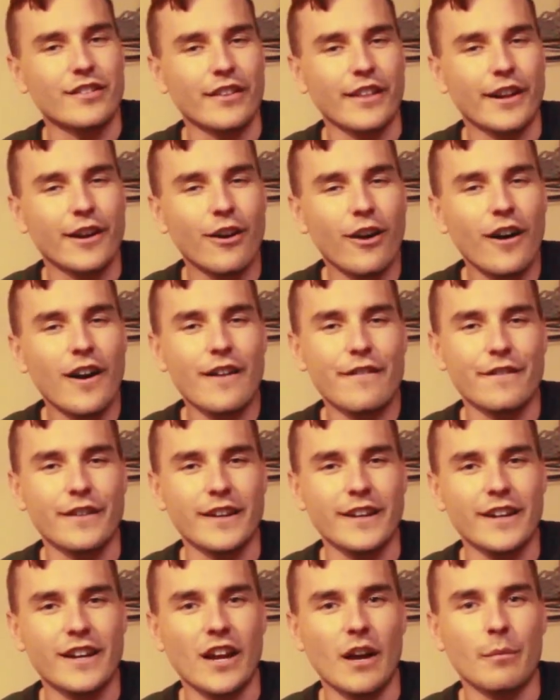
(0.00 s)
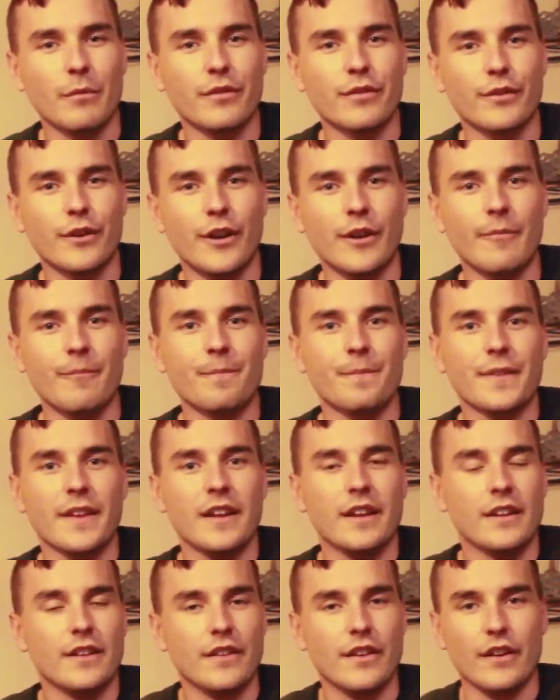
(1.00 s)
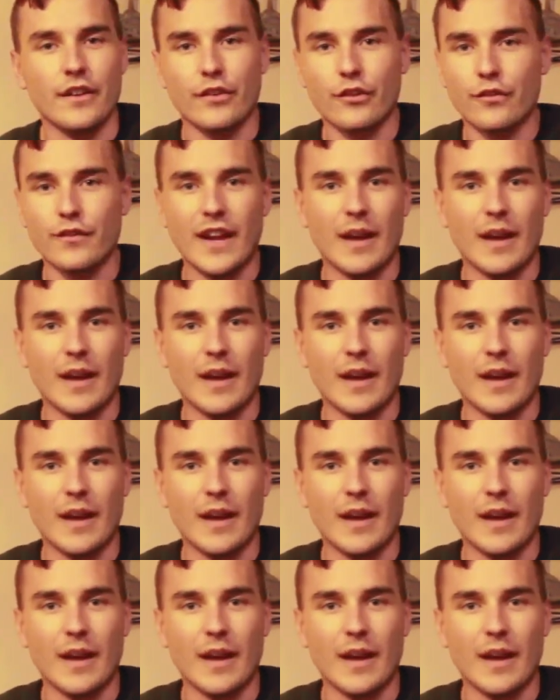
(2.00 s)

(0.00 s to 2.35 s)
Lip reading: So the coffee comes from this